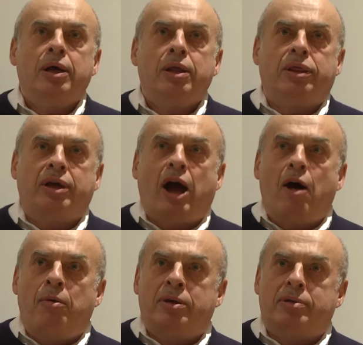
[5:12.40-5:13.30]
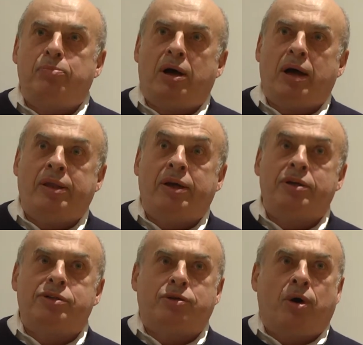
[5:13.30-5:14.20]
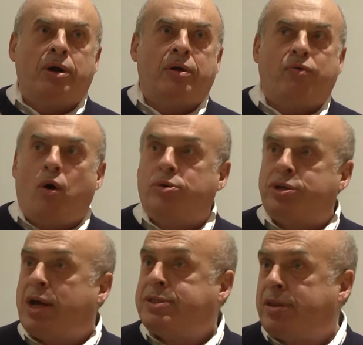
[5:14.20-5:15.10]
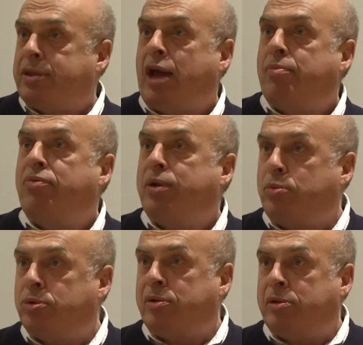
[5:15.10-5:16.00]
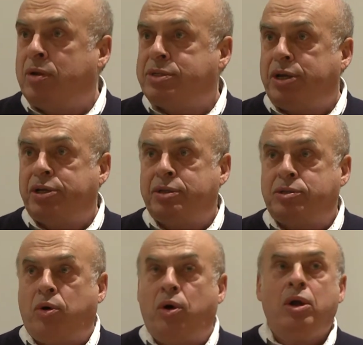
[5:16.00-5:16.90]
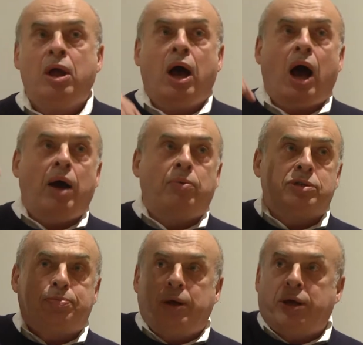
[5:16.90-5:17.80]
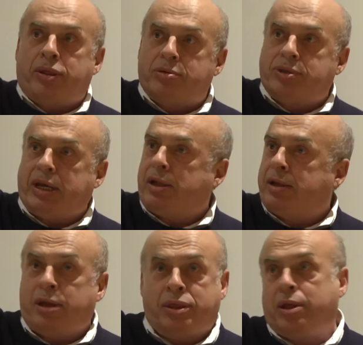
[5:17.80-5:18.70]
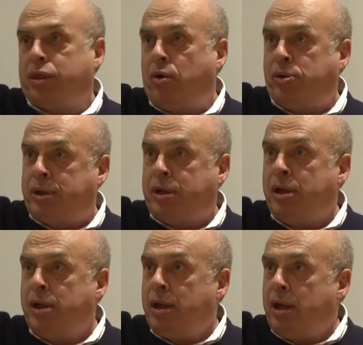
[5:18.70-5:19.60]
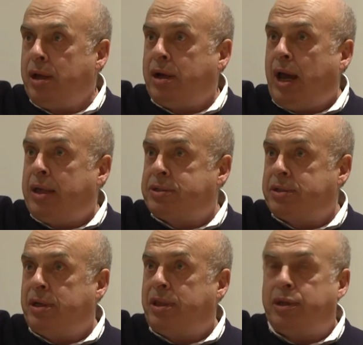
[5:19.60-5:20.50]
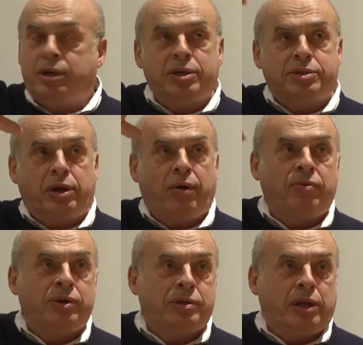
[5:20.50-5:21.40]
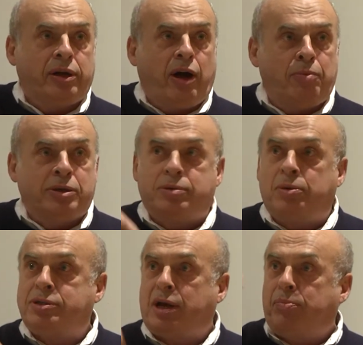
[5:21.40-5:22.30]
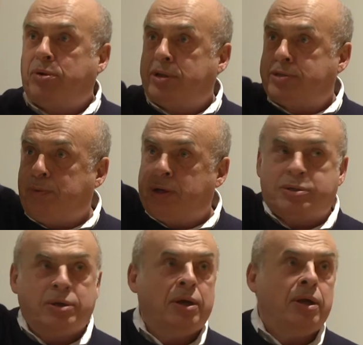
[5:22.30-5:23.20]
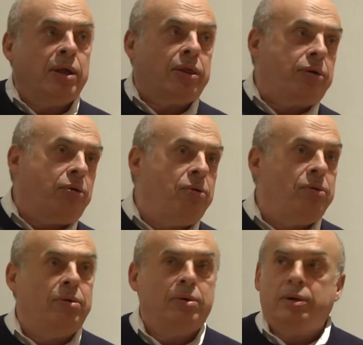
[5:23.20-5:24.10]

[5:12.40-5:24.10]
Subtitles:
The government had a historic vote just in the time of Limmud in Los Angeles, so I was speaking through satellite, I think. The only case in the history of Israeli governments when somebody speaks through